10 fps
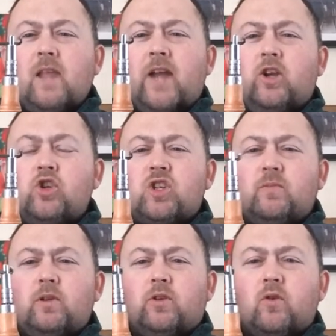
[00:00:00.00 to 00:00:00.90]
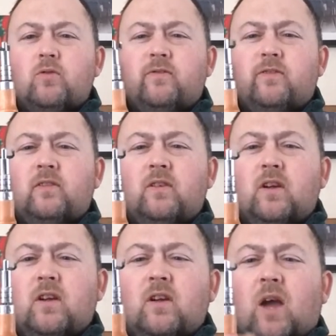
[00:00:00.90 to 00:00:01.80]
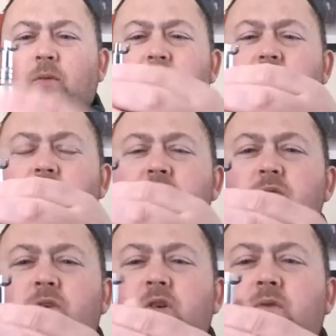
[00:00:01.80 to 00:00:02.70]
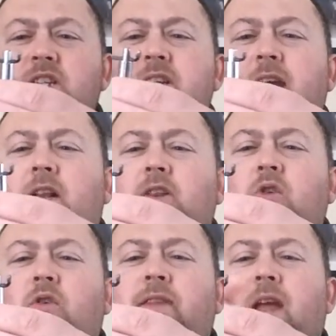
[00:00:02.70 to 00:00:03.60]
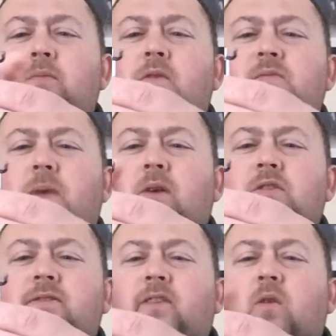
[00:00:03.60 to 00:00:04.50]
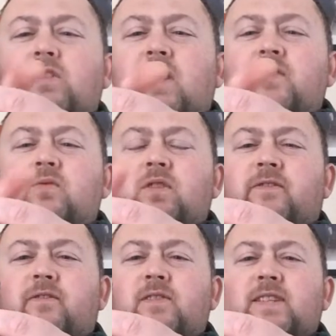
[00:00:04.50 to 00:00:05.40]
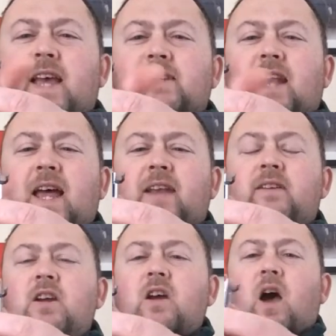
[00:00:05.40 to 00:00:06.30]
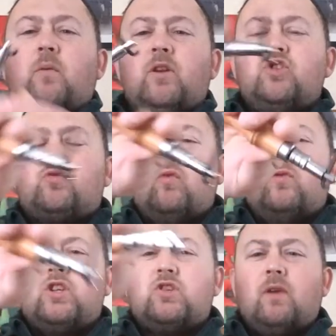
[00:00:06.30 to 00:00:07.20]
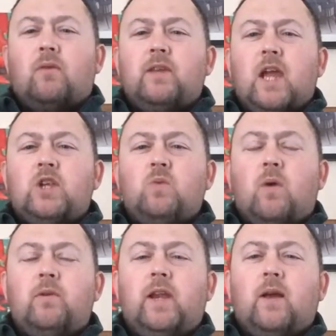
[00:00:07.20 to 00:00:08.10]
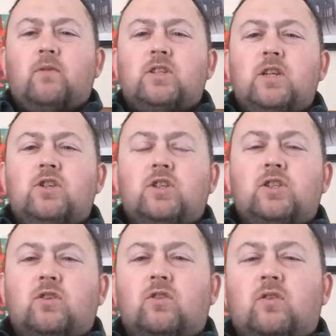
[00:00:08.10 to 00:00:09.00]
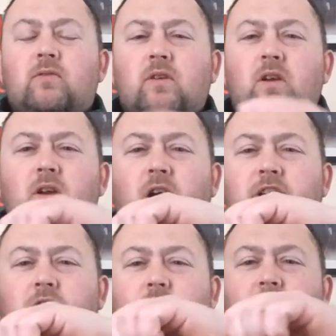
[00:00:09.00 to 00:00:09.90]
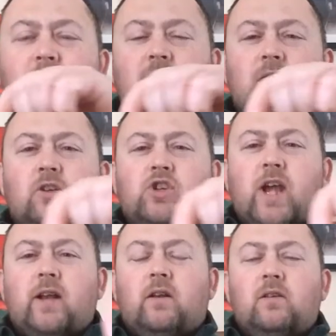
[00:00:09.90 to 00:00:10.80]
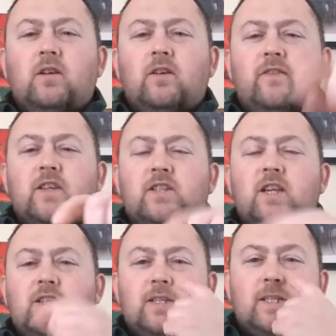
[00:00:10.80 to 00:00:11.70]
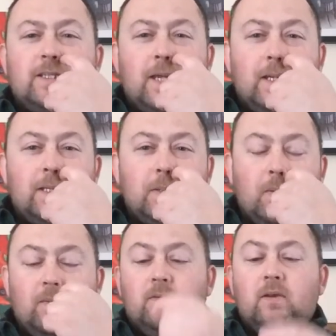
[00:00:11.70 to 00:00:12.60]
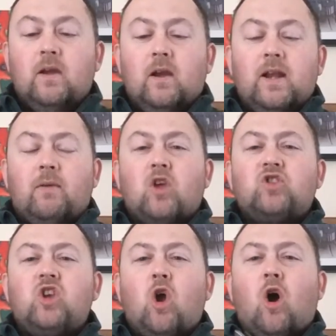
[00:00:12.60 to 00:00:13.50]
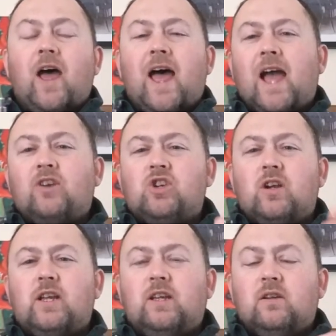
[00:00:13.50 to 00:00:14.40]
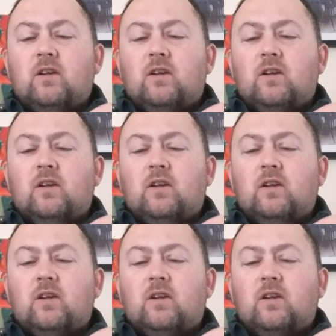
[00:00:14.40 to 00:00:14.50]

an adjustable groove. And what you do is you undo this nailed nut and that moves backwards and forwards, gives you a different size line. And we'll just run this around the edge where we need our stitches to go. And it creates a little channel for the stitches to sit into. Now that's not actually